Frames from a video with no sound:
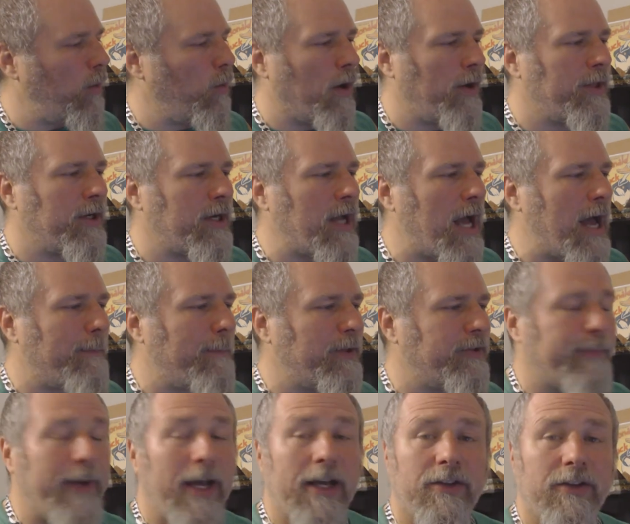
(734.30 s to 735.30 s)
One of the
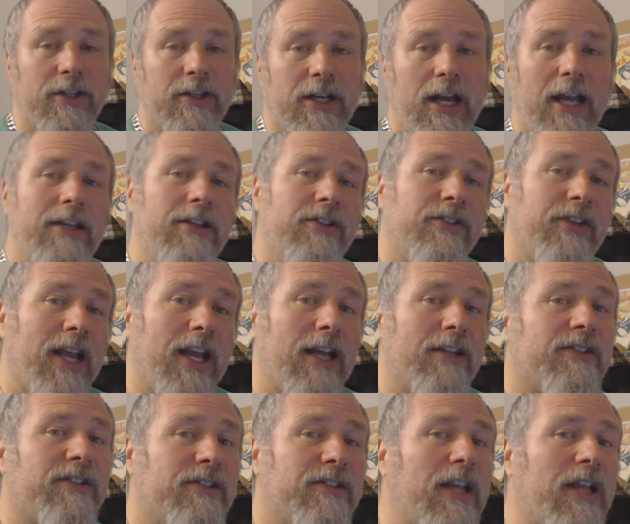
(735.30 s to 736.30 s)
copies back in the nineties, I
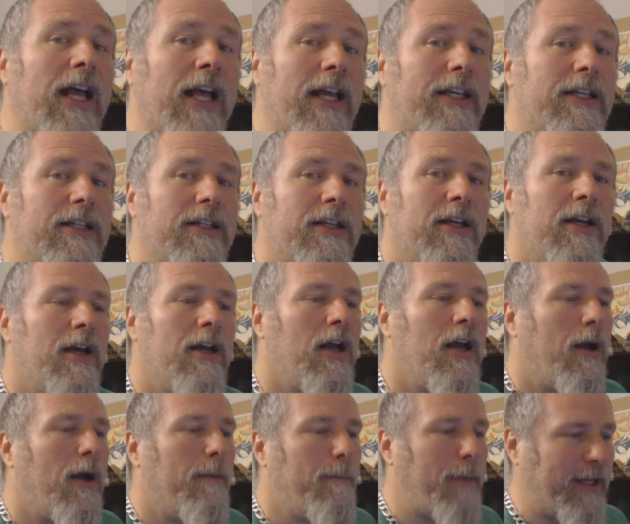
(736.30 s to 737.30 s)
got signed
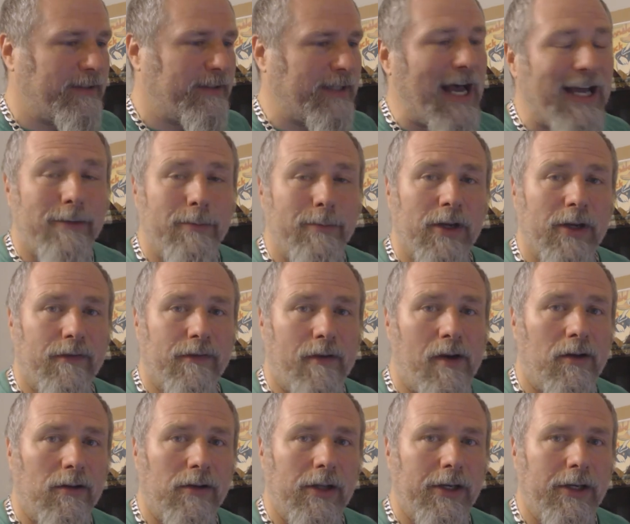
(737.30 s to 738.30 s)
by Todd
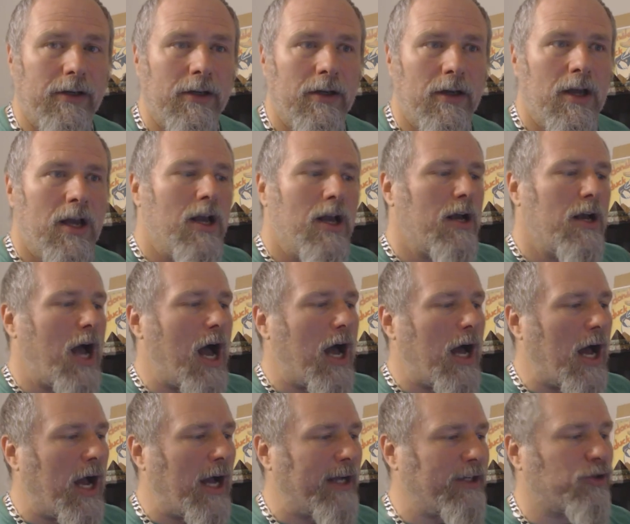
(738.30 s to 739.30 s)
McFarlane.
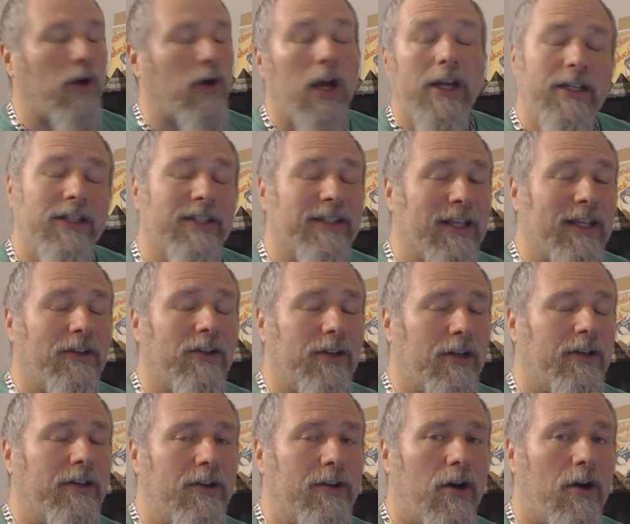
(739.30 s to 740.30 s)
I tried to sell it
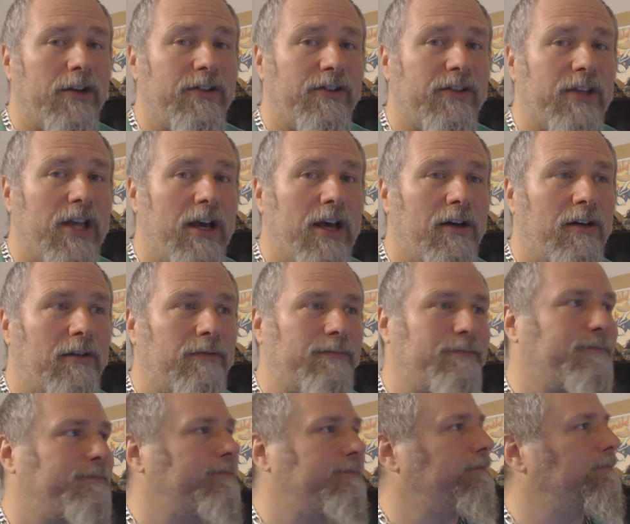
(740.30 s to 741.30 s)
at a yard sale
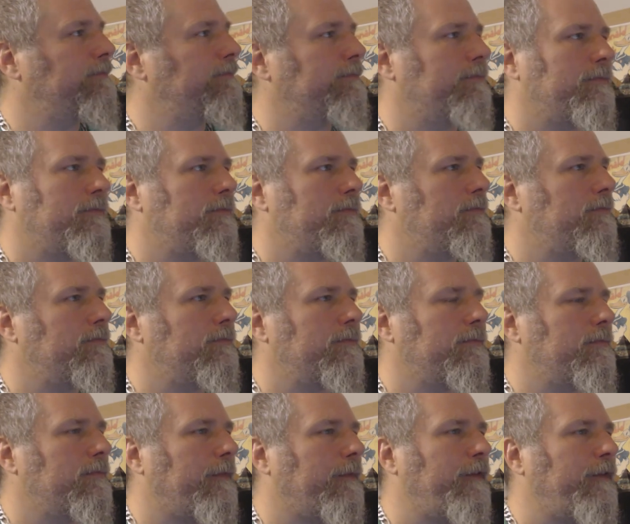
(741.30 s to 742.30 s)

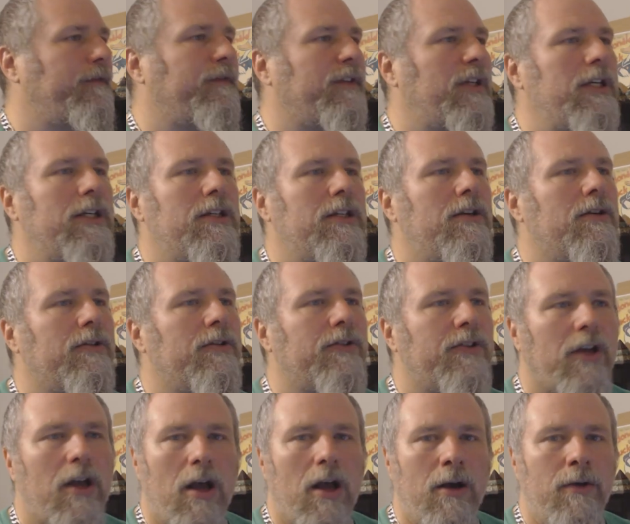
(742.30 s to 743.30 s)
fifteen years
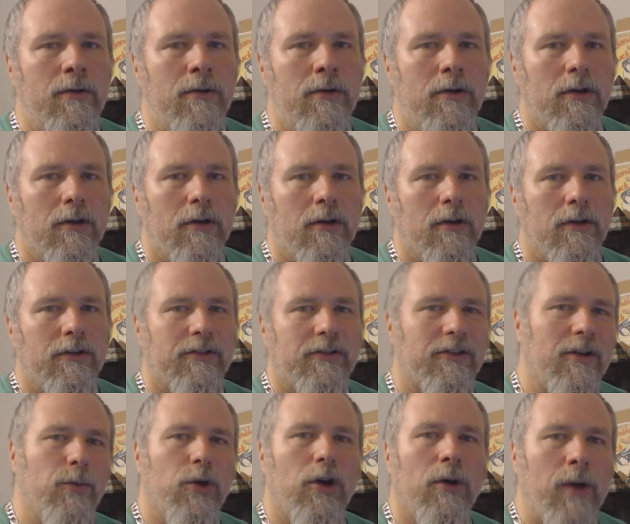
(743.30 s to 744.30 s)
ago,
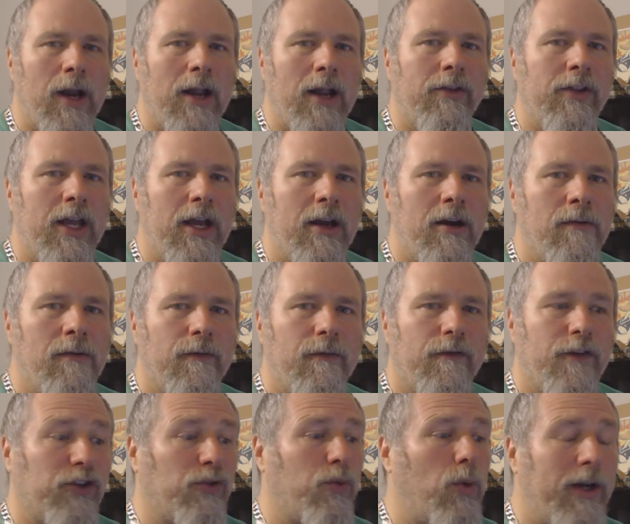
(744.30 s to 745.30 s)
somewhere around there,
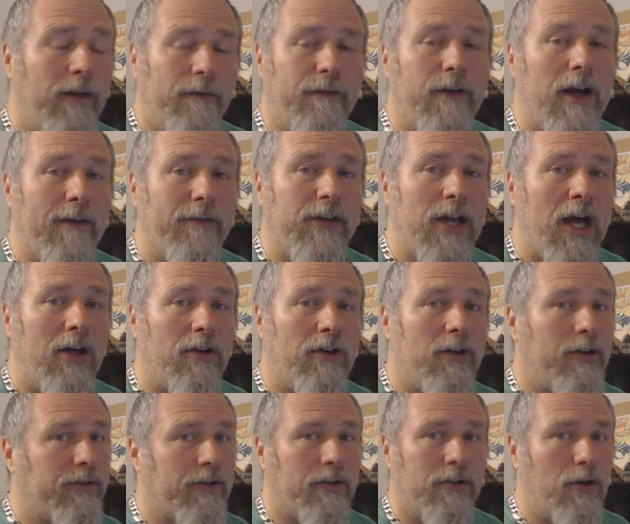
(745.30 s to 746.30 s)
for twenty-five
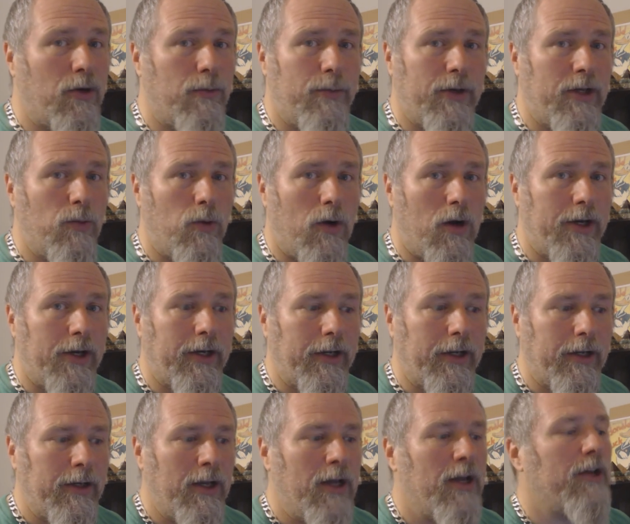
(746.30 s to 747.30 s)
dollars, and nobody wanted
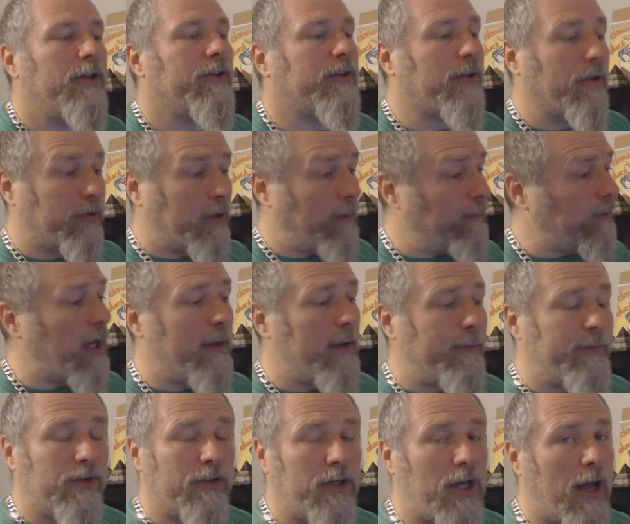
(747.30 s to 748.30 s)
it. So
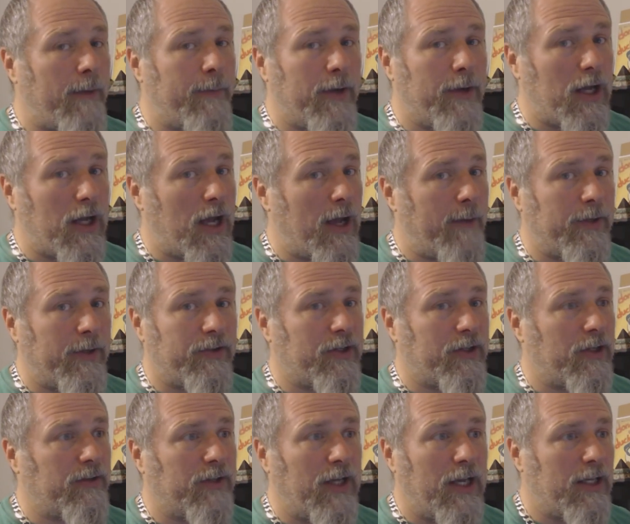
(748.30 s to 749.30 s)
sometimes comics
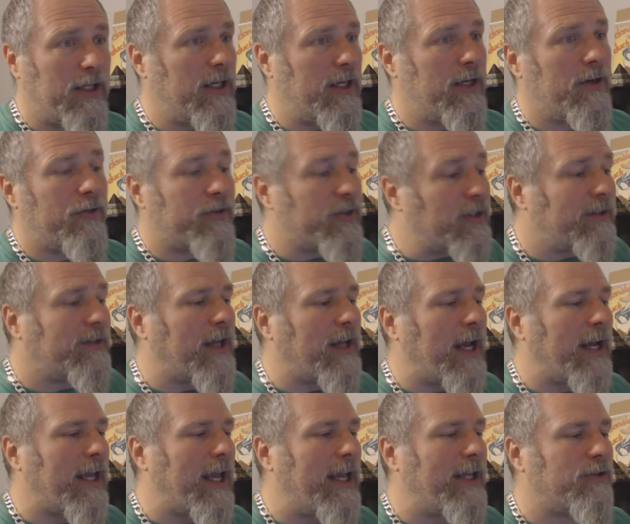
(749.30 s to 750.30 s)
can take years and
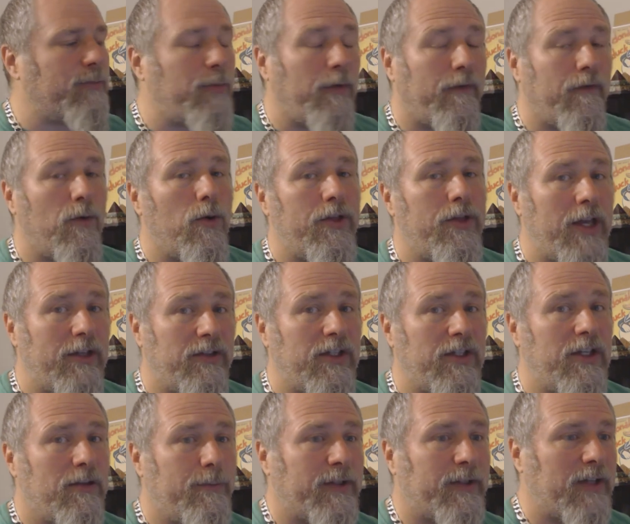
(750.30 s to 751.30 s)
decades before they
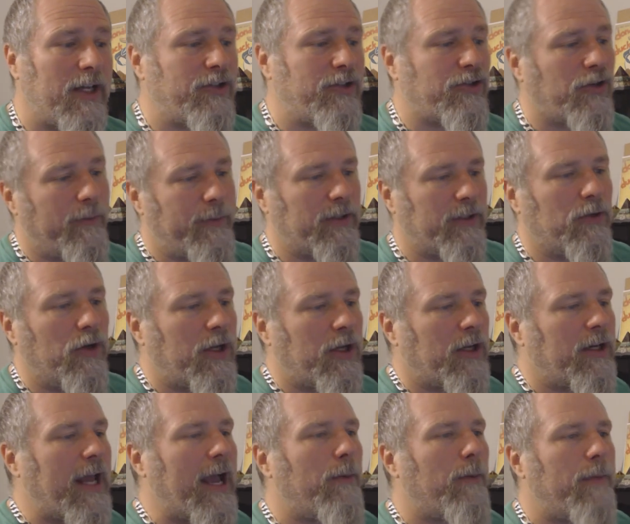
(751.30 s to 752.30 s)
see the potential. I mean, look
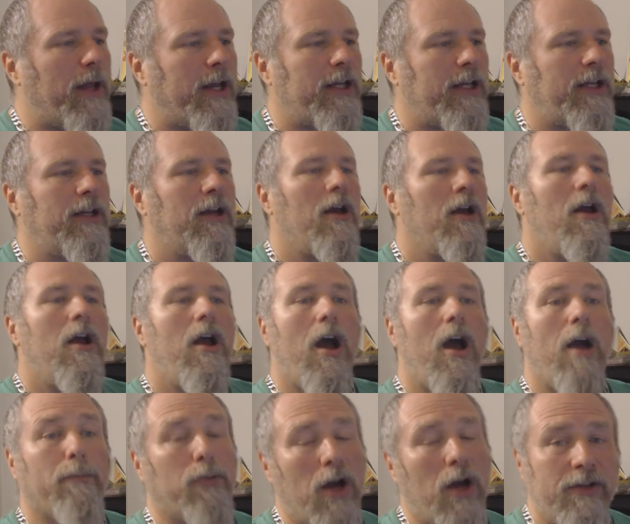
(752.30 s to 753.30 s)
at how many
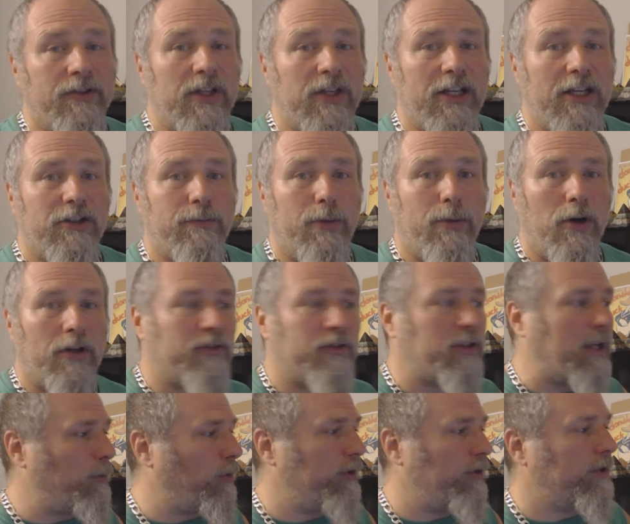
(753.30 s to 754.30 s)
Bronze Age books
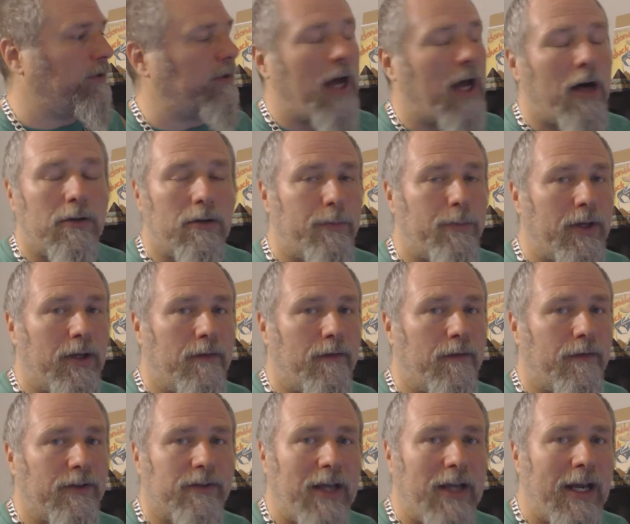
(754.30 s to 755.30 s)
that were in the dollar bin
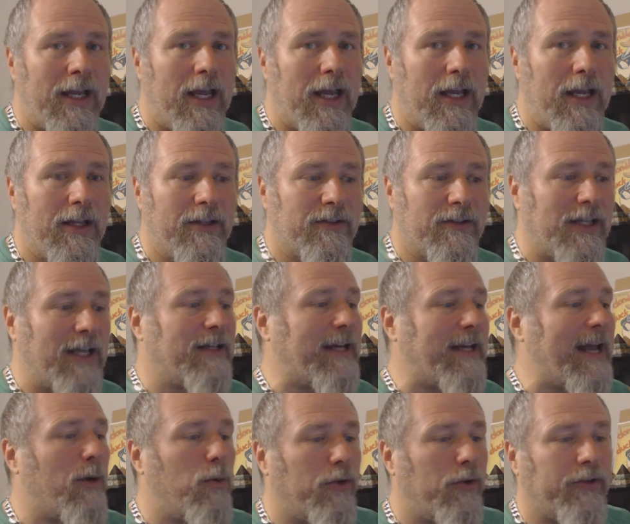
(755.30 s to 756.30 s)
for decades that
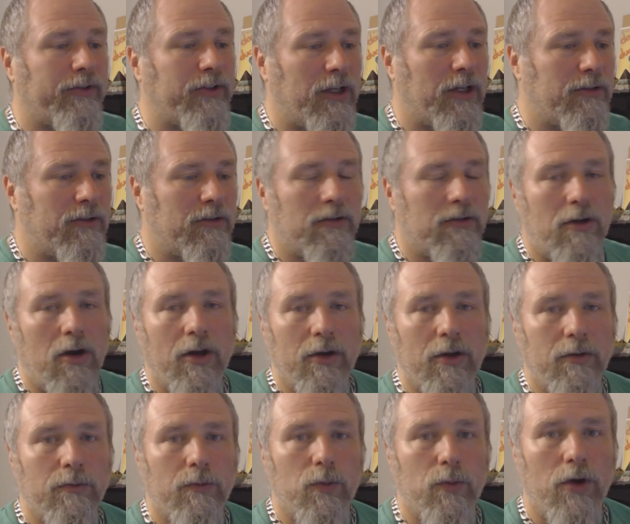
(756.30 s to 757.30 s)
now all of a sudden
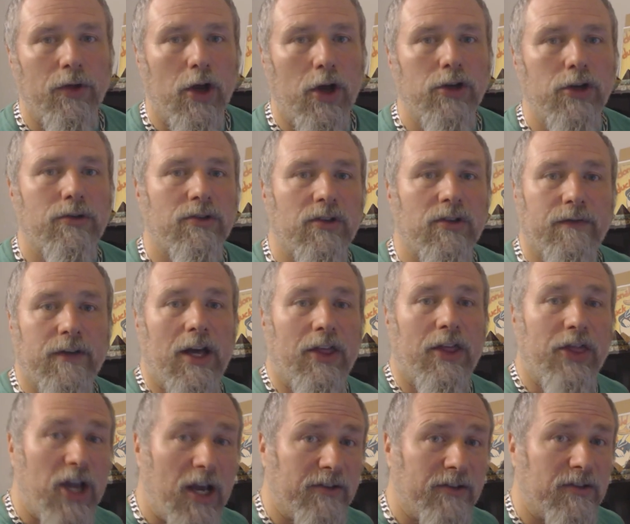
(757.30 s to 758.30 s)
are worth hundreds if
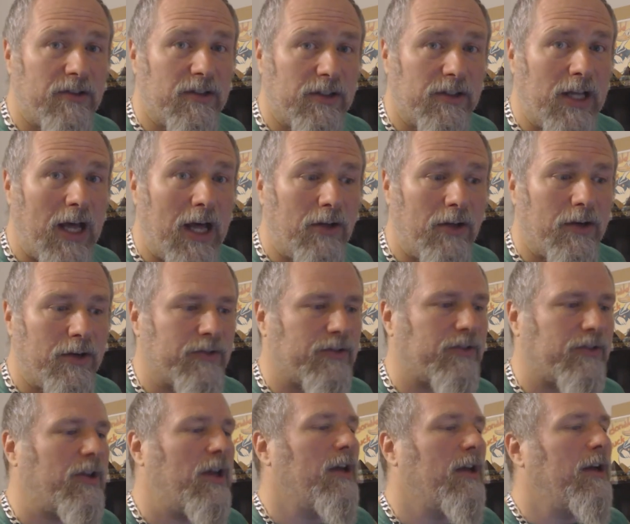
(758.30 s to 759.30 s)
not thousands of
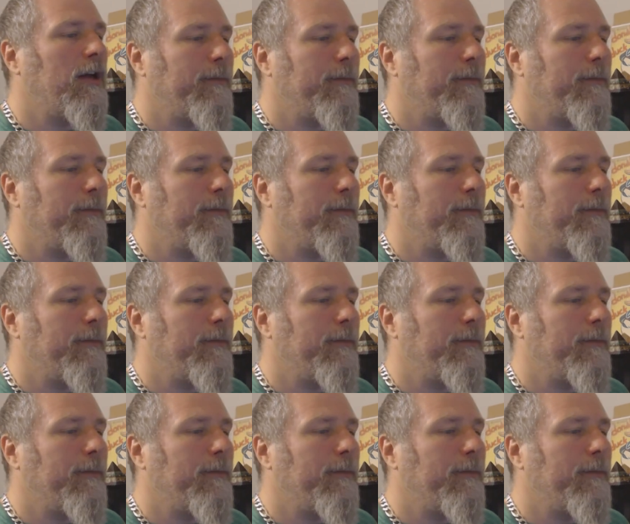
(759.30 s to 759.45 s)
dollars.